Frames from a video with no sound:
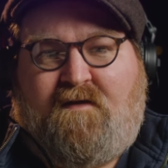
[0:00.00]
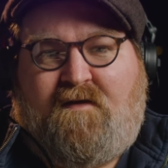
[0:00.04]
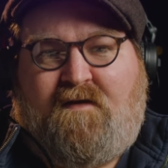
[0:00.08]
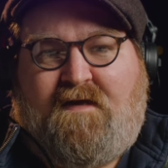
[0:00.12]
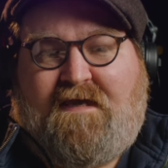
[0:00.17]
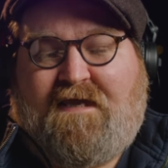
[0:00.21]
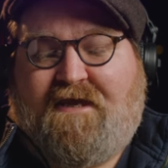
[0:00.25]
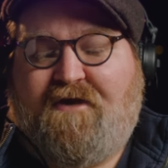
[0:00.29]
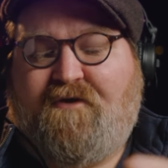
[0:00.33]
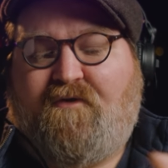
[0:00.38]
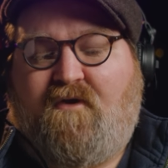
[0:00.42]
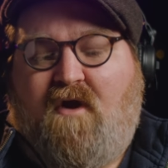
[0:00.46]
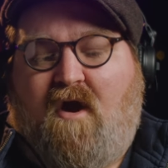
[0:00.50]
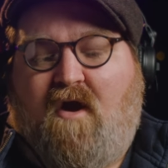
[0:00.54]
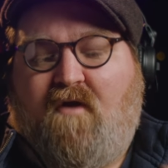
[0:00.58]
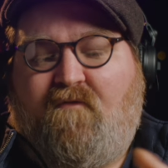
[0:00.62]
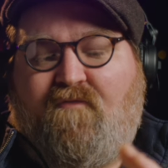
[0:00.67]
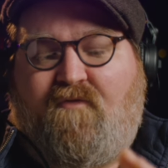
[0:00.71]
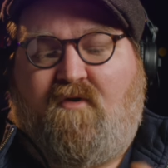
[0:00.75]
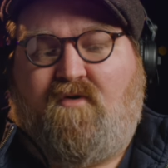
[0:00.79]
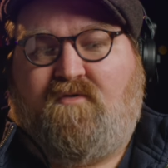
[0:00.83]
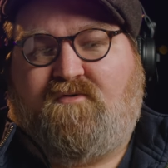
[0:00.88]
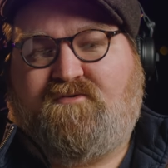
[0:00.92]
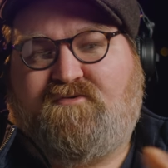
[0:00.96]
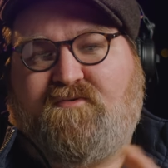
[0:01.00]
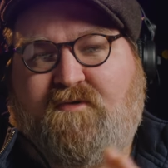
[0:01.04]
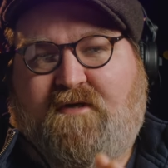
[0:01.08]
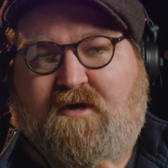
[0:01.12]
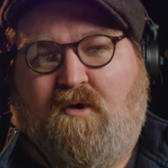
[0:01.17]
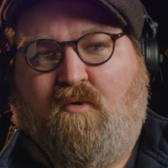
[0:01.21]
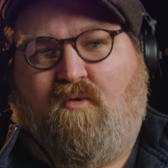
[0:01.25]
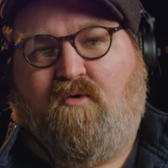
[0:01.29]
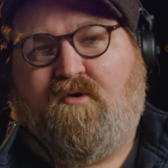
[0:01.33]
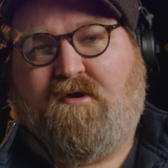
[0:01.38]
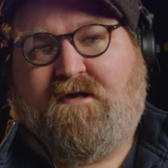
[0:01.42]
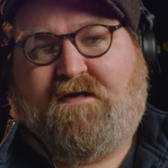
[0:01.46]
Here are those
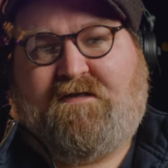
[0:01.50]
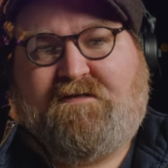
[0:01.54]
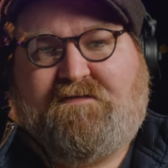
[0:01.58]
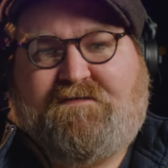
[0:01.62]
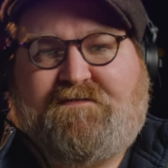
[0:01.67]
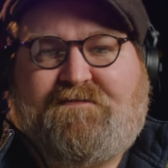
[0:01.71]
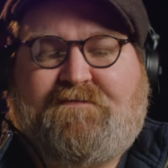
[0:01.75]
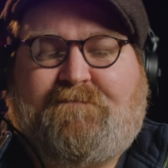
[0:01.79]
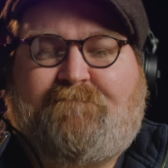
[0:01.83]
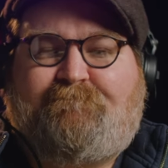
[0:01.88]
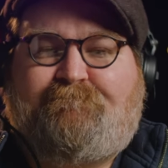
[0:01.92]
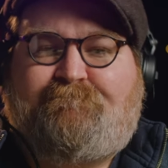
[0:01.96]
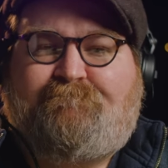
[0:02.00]
recordings.